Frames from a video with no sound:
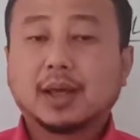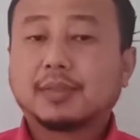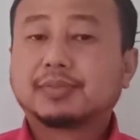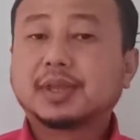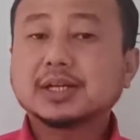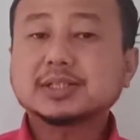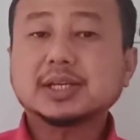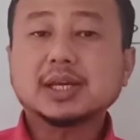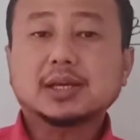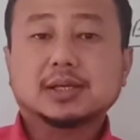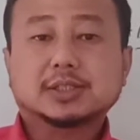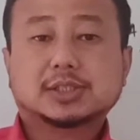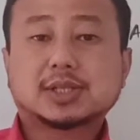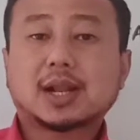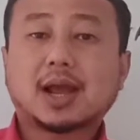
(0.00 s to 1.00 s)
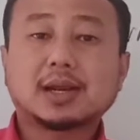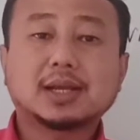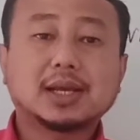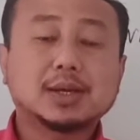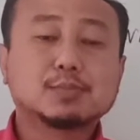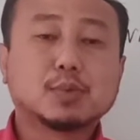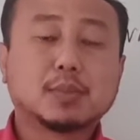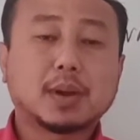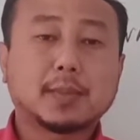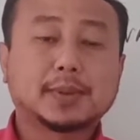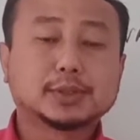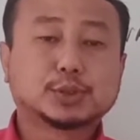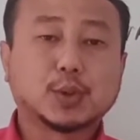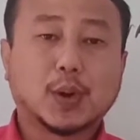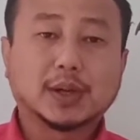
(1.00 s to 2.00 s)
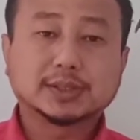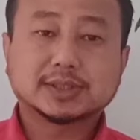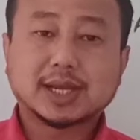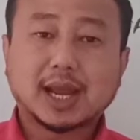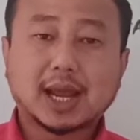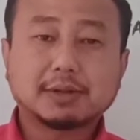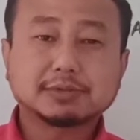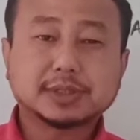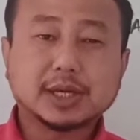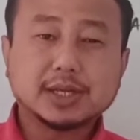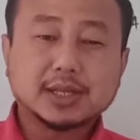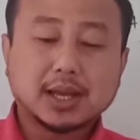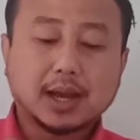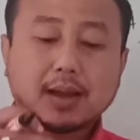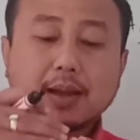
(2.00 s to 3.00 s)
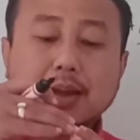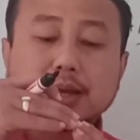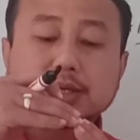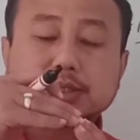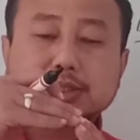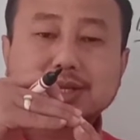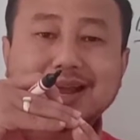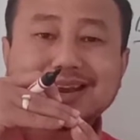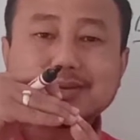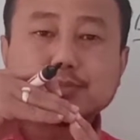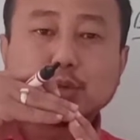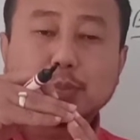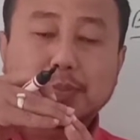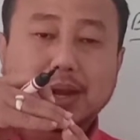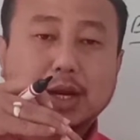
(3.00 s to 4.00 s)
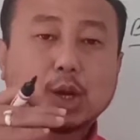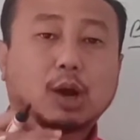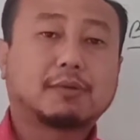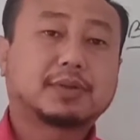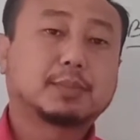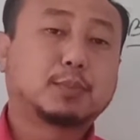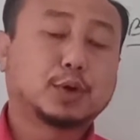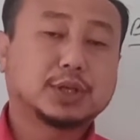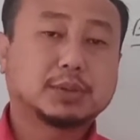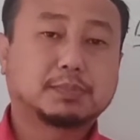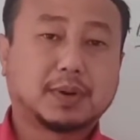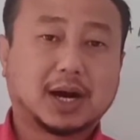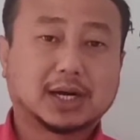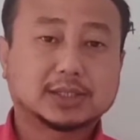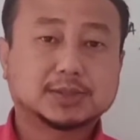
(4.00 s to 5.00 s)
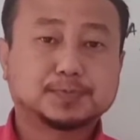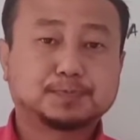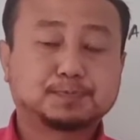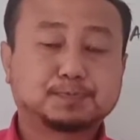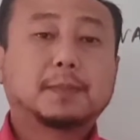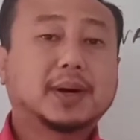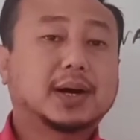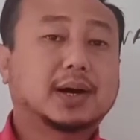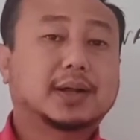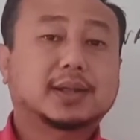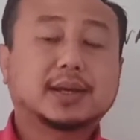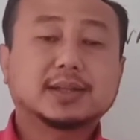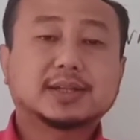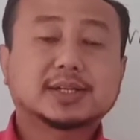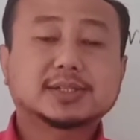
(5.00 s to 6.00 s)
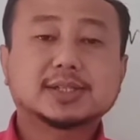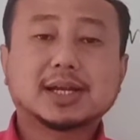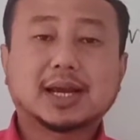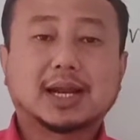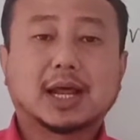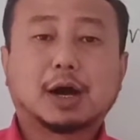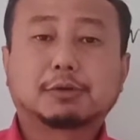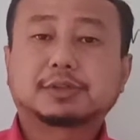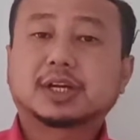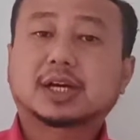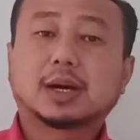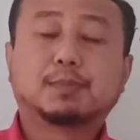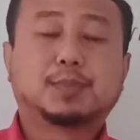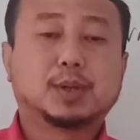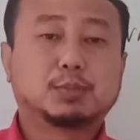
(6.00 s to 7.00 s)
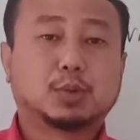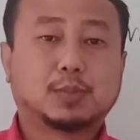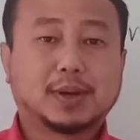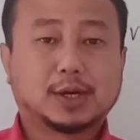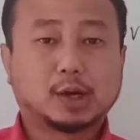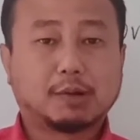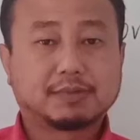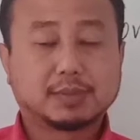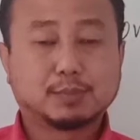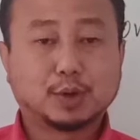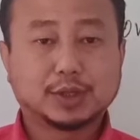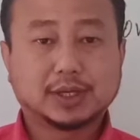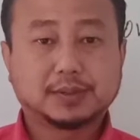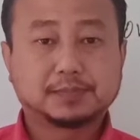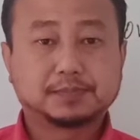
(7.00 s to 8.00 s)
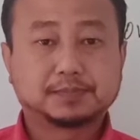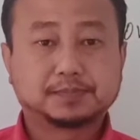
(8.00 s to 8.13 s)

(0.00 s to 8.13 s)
These slightly immovable joints help in the slight movement of the body parts, but it doesn't allow the complete movement of the body.